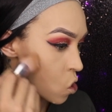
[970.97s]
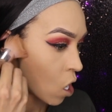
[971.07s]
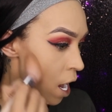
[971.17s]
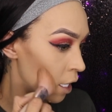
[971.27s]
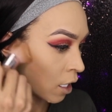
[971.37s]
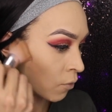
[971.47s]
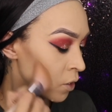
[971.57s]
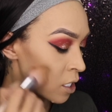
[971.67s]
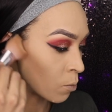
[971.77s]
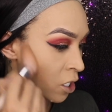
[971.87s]
I love
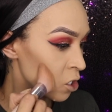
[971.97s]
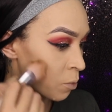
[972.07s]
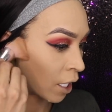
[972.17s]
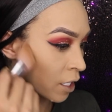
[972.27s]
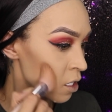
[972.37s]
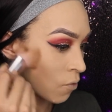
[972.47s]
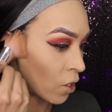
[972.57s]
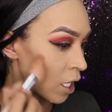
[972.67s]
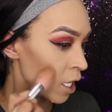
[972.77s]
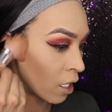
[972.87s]
this brush because of the
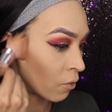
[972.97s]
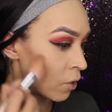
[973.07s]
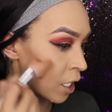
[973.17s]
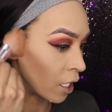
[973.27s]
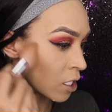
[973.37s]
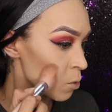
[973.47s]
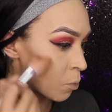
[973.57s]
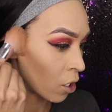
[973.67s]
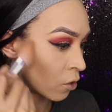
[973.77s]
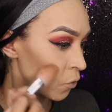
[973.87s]
cut of it. It is
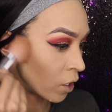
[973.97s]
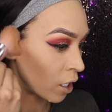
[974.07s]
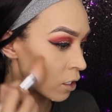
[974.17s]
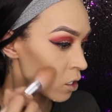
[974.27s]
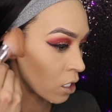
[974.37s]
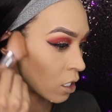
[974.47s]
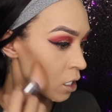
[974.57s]
perfect.